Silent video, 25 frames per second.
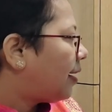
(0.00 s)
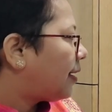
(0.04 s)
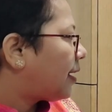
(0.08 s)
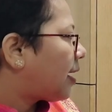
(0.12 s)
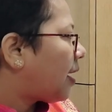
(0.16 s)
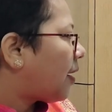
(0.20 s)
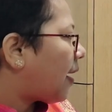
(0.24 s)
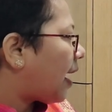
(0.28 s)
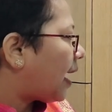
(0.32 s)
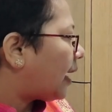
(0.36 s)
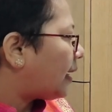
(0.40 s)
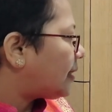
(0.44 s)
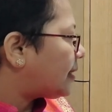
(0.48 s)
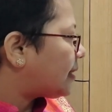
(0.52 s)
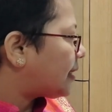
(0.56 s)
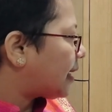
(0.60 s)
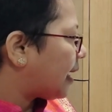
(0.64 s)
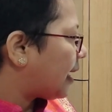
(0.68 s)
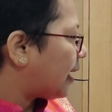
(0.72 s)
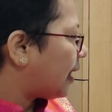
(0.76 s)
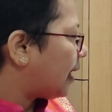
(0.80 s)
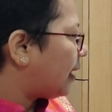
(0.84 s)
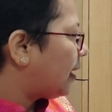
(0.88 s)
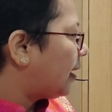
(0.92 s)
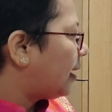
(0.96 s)
now I
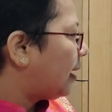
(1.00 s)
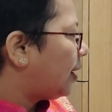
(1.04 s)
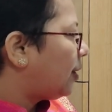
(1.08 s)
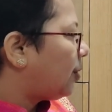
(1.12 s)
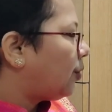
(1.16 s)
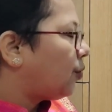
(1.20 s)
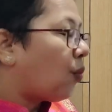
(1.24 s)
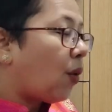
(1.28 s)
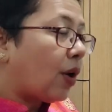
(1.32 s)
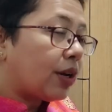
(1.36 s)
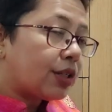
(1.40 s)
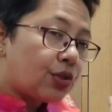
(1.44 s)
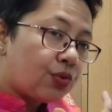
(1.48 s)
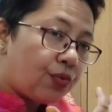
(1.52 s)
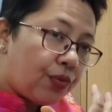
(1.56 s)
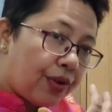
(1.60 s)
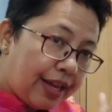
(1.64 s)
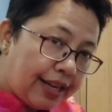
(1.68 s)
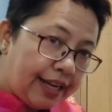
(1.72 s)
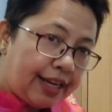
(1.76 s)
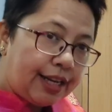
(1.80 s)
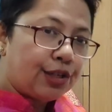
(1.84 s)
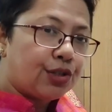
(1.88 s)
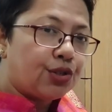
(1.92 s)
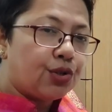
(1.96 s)
tell you what
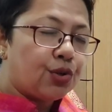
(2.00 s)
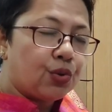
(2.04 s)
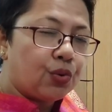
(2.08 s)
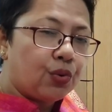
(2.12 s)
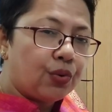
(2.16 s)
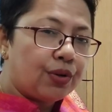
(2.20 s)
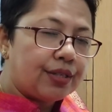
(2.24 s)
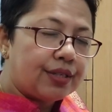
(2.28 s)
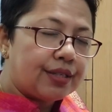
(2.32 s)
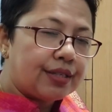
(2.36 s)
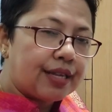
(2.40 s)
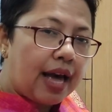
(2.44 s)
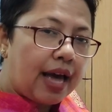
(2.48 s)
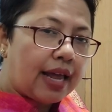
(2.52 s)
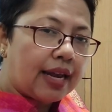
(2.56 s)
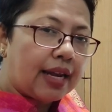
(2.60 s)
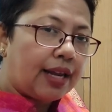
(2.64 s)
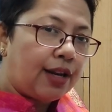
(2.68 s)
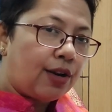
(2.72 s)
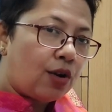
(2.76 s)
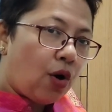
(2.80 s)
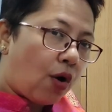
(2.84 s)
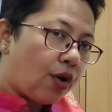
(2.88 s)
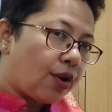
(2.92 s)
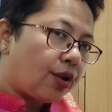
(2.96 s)
we need to do is that
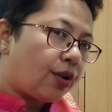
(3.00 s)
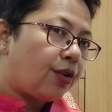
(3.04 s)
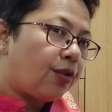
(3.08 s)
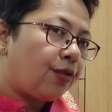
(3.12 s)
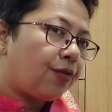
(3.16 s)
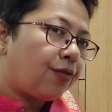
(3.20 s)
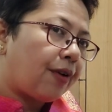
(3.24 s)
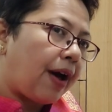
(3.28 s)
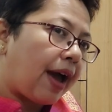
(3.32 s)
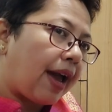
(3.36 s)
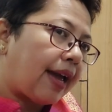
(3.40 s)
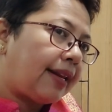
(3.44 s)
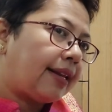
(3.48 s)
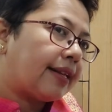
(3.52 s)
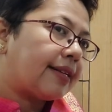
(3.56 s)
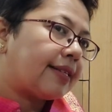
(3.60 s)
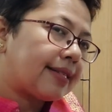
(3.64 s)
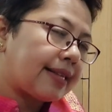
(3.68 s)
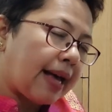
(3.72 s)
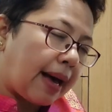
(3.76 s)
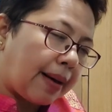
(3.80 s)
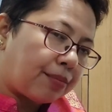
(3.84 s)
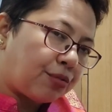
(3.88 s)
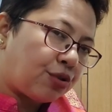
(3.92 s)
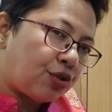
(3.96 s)
in order to find the
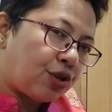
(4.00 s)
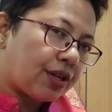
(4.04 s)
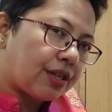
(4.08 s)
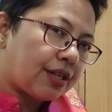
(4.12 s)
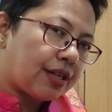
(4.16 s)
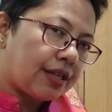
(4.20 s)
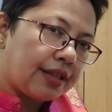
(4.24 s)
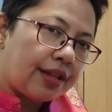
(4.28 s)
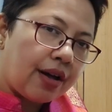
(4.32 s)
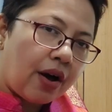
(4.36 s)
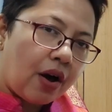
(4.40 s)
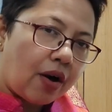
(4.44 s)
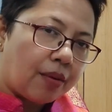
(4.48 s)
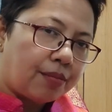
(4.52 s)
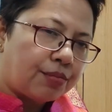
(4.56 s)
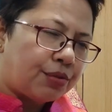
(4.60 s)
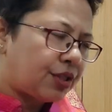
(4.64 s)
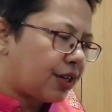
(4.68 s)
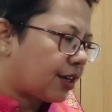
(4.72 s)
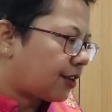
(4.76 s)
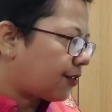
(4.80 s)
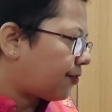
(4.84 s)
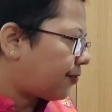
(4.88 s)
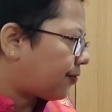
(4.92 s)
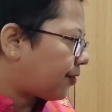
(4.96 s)
subject and the
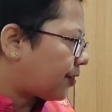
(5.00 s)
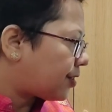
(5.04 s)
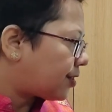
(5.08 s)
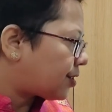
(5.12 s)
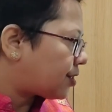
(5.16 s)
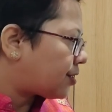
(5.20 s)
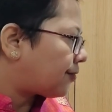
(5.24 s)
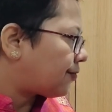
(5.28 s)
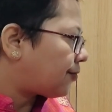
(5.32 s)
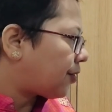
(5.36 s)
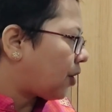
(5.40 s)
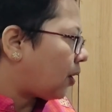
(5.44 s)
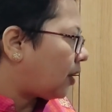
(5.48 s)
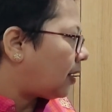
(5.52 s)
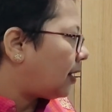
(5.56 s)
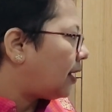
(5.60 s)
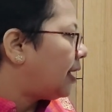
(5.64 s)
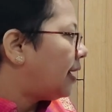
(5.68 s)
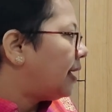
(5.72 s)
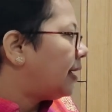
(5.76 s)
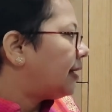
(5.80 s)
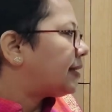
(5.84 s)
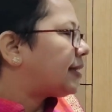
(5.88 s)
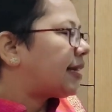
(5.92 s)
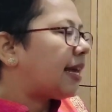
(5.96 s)
object, first of all
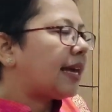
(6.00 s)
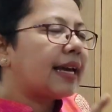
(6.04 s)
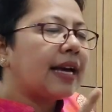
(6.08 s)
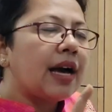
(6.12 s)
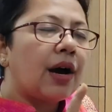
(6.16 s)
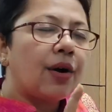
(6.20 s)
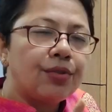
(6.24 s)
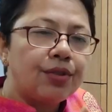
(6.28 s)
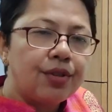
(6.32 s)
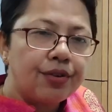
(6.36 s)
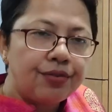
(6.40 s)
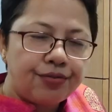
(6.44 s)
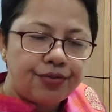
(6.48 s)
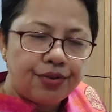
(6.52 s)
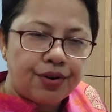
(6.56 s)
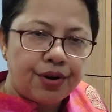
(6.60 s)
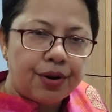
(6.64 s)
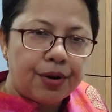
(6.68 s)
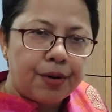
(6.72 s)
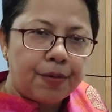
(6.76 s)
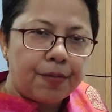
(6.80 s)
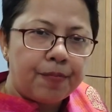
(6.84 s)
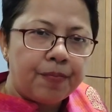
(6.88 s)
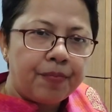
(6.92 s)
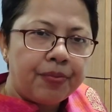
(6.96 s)
take out the
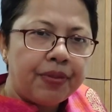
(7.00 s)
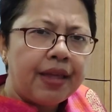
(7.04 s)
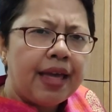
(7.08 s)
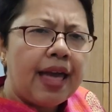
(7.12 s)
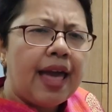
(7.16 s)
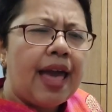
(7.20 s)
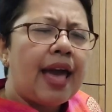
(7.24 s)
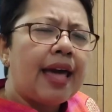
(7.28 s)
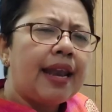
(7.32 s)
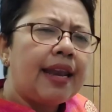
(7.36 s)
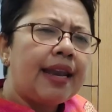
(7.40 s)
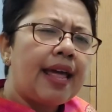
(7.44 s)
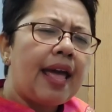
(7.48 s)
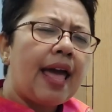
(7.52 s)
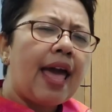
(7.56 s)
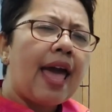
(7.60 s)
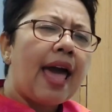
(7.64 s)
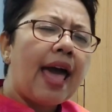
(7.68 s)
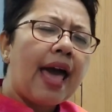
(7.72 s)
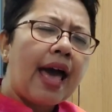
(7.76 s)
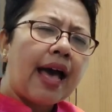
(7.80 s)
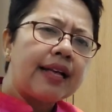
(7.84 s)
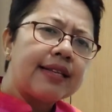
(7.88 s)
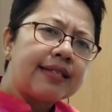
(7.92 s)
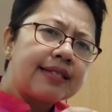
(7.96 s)
verb and
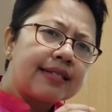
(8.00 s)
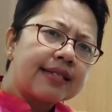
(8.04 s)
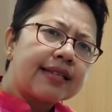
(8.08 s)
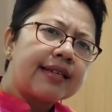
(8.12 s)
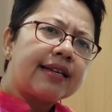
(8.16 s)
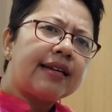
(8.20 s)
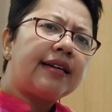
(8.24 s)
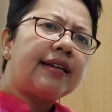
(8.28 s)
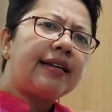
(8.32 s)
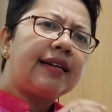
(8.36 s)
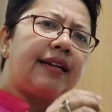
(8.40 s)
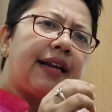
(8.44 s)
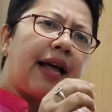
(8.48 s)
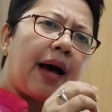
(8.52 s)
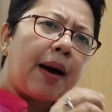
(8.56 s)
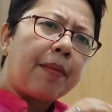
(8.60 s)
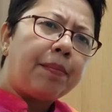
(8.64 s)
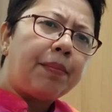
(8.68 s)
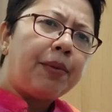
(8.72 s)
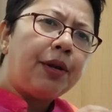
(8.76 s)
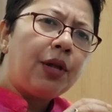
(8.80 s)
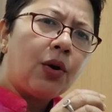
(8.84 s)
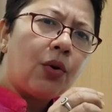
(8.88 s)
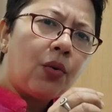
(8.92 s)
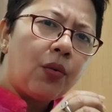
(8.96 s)
ask a
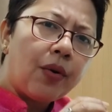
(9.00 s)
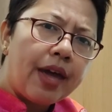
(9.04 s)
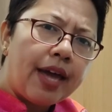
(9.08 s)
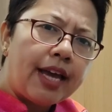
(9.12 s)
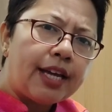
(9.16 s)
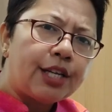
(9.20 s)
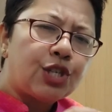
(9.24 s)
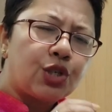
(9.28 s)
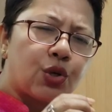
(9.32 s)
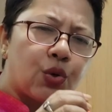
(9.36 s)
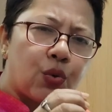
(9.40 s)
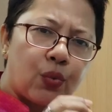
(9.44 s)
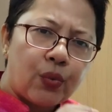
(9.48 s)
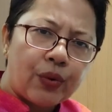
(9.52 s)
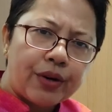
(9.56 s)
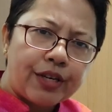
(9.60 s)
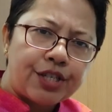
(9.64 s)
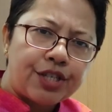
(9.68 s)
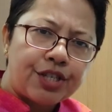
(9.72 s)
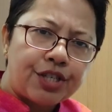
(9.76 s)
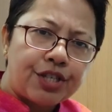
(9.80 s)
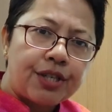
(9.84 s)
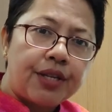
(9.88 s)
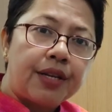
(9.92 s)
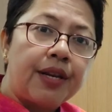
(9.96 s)
WH
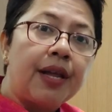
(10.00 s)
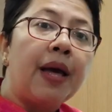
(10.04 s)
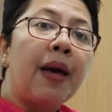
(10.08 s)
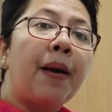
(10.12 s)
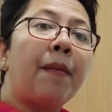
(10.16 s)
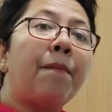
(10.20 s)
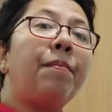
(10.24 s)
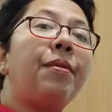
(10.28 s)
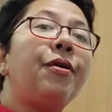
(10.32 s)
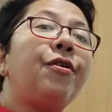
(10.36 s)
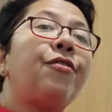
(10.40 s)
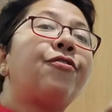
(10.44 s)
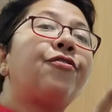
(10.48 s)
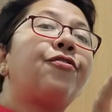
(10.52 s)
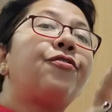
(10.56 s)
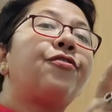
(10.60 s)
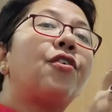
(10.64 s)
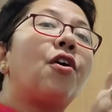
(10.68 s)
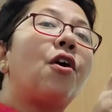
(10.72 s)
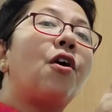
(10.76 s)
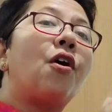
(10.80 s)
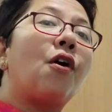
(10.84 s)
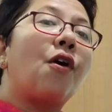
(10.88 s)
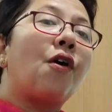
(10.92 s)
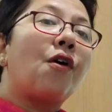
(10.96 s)
question
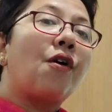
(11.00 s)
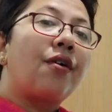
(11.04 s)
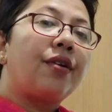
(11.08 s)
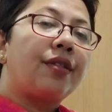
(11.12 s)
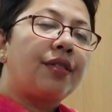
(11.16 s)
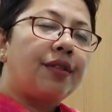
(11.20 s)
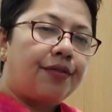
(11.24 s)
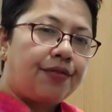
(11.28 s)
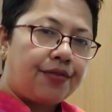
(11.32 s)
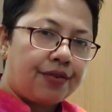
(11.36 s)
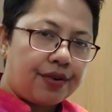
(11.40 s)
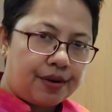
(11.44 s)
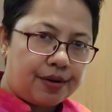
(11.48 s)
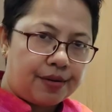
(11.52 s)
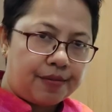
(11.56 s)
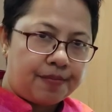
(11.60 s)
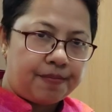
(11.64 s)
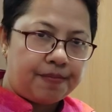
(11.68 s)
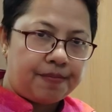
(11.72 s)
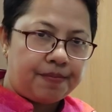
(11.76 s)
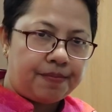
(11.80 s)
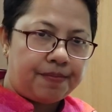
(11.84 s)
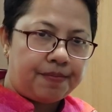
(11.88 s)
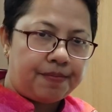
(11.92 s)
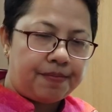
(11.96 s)
before the verb,
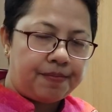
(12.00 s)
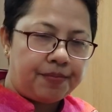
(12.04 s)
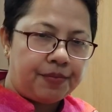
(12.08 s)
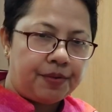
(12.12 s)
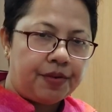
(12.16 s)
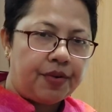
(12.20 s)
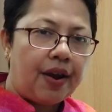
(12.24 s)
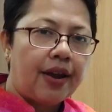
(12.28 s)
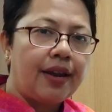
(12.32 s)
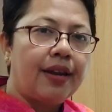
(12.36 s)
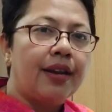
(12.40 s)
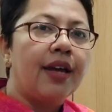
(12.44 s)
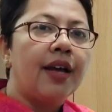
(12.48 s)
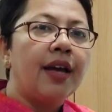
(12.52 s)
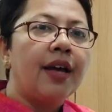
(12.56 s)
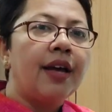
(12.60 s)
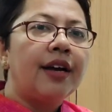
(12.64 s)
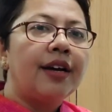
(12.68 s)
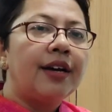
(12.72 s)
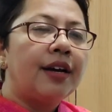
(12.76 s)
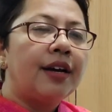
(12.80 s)
right?